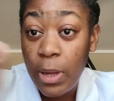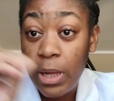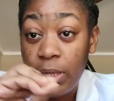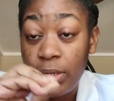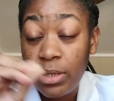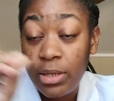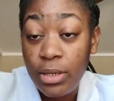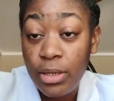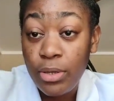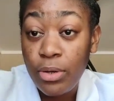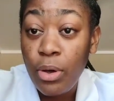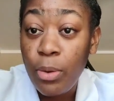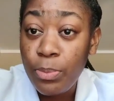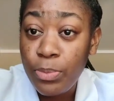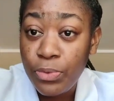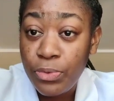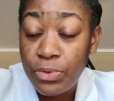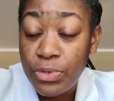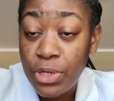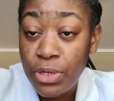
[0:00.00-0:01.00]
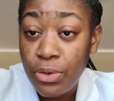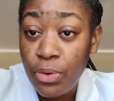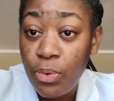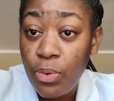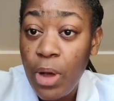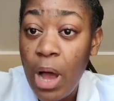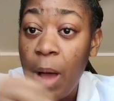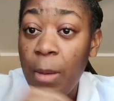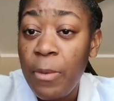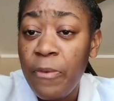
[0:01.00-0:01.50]
on the computer
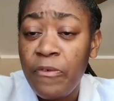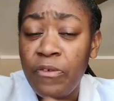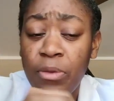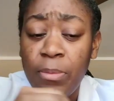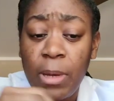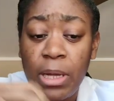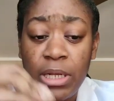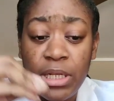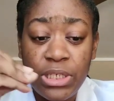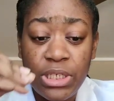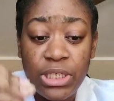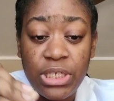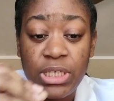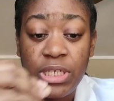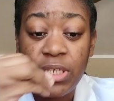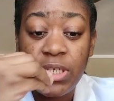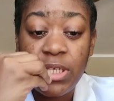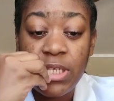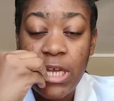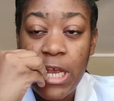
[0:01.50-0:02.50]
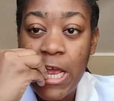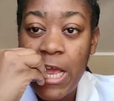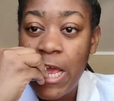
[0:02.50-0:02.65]
now, I'm gonna give back the change.